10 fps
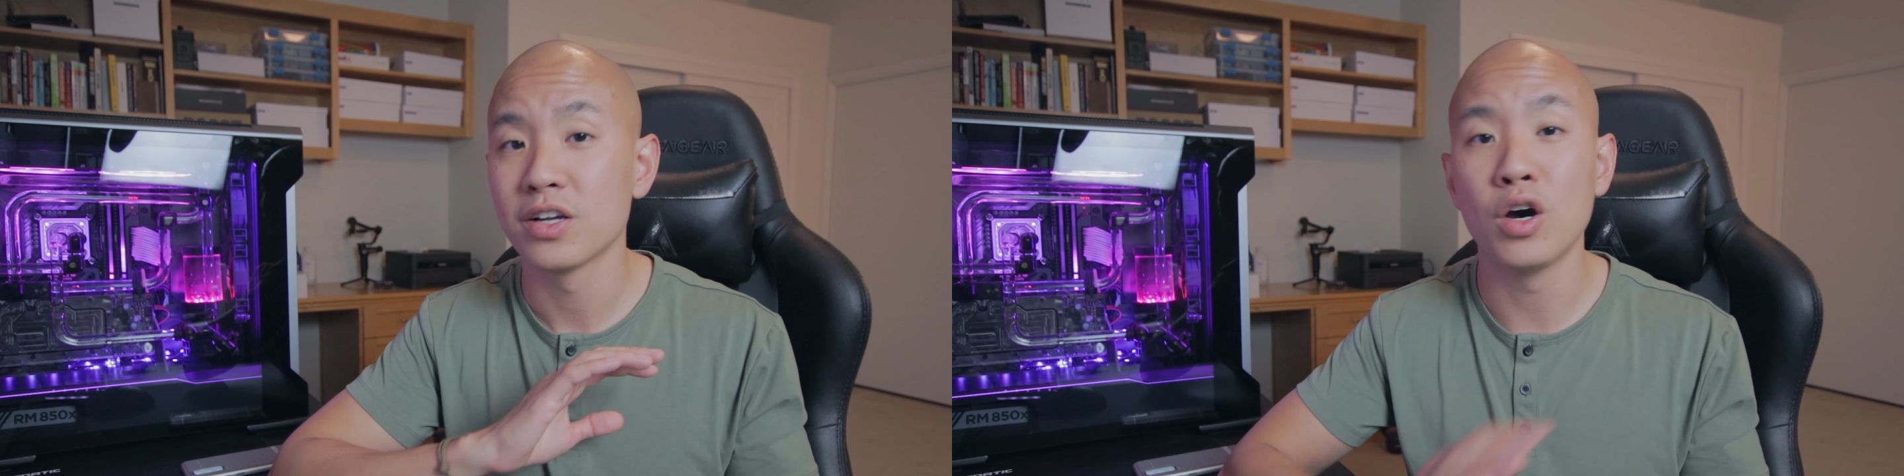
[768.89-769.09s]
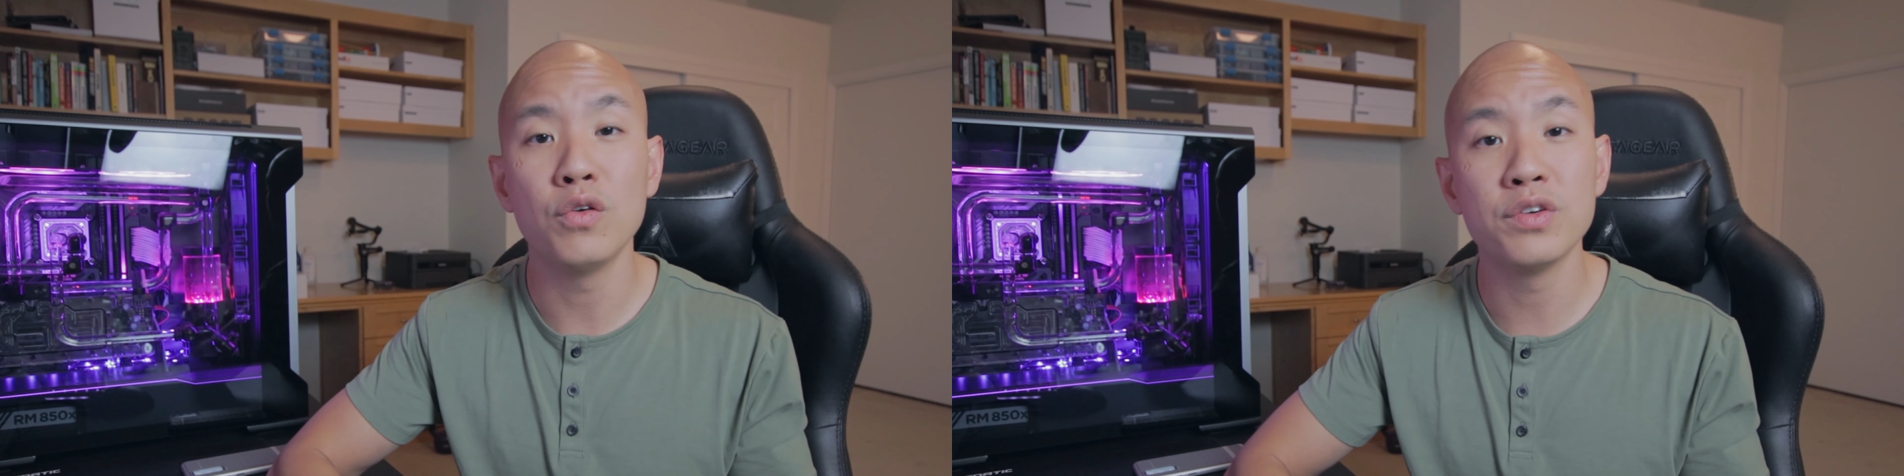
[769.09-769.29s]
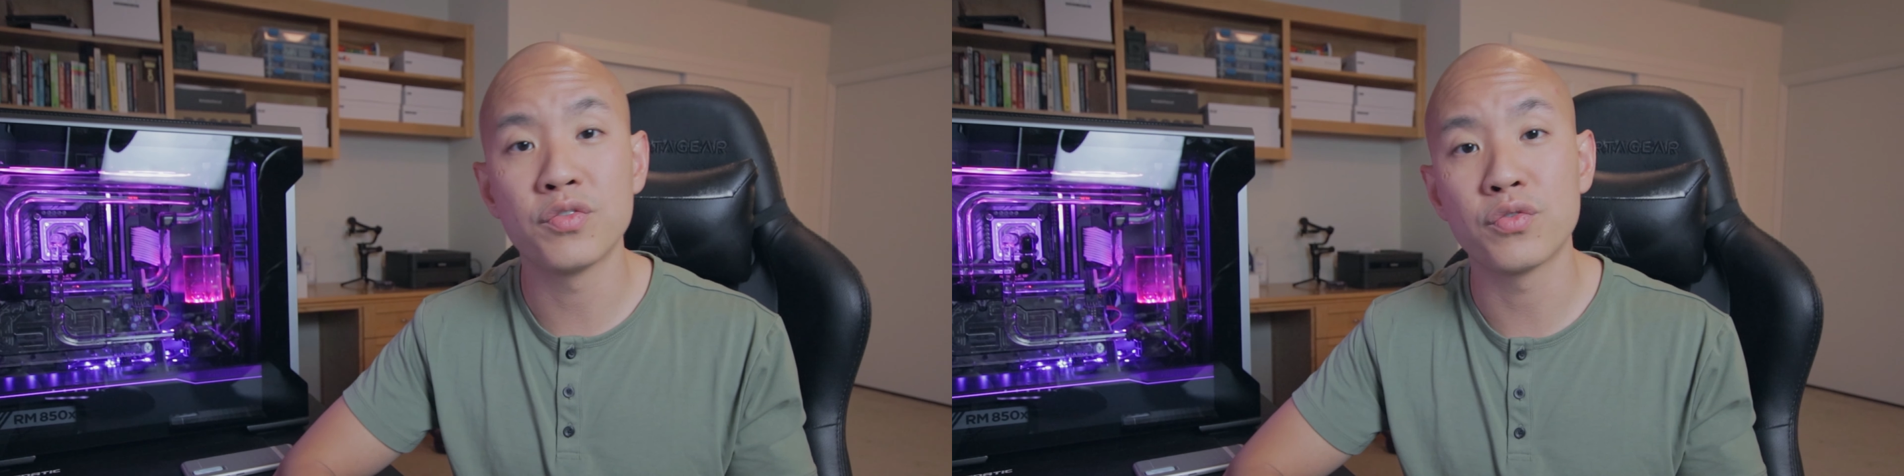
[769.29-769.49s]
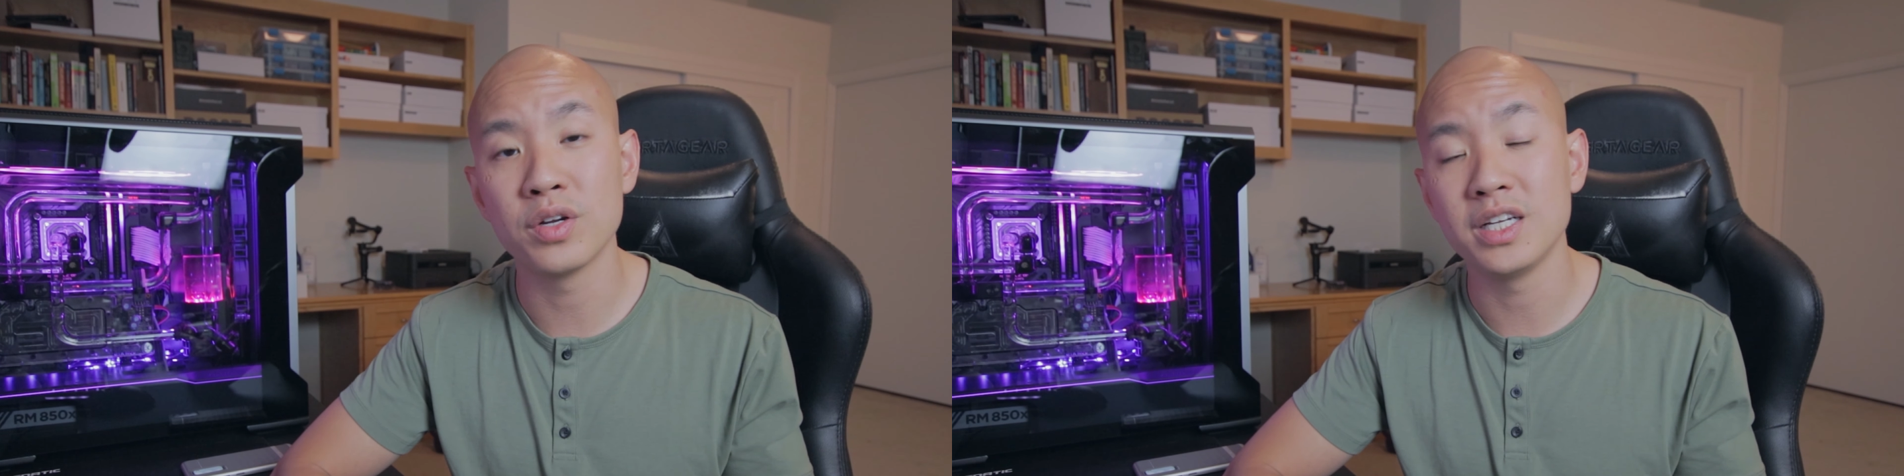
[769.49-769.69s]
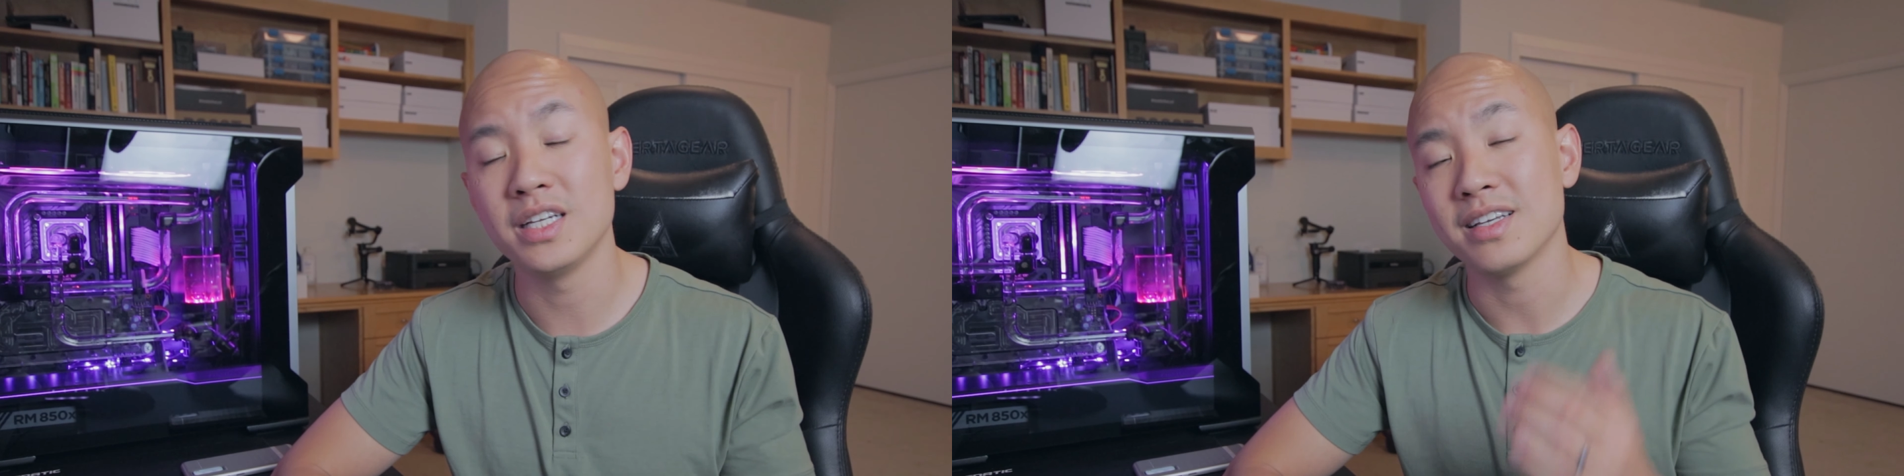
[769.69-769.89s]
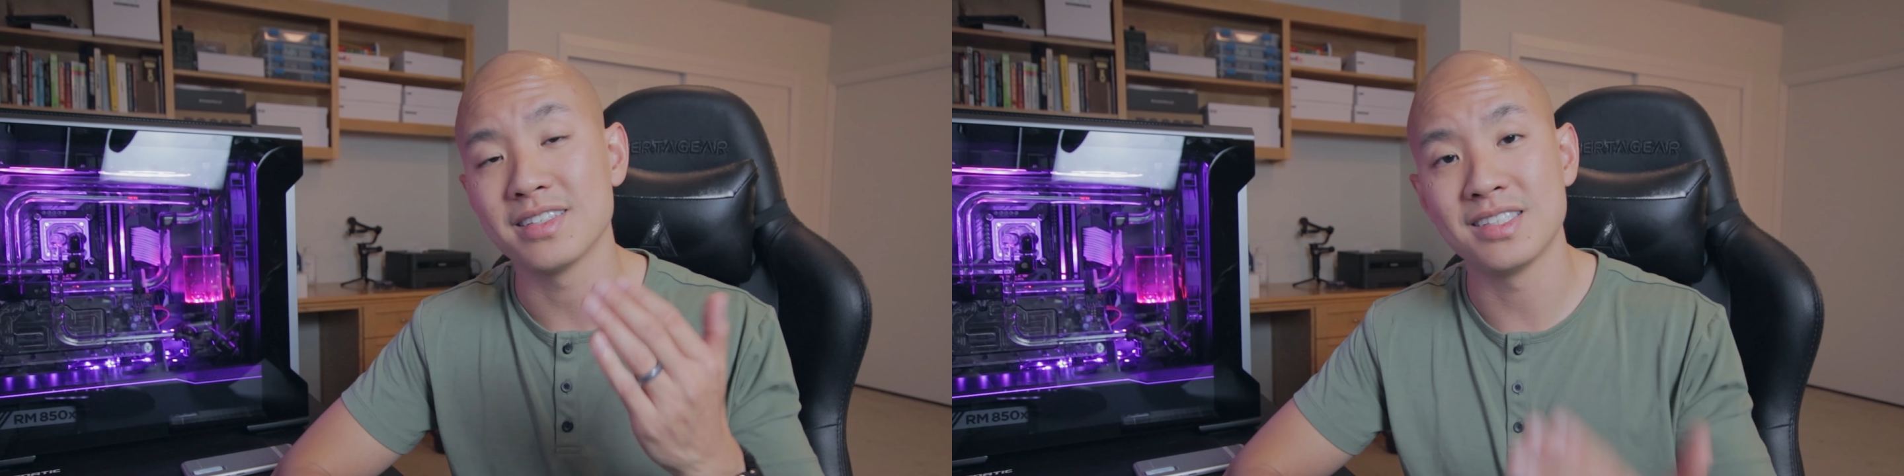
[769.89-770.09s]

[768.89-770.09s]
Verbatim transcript: COVID-free,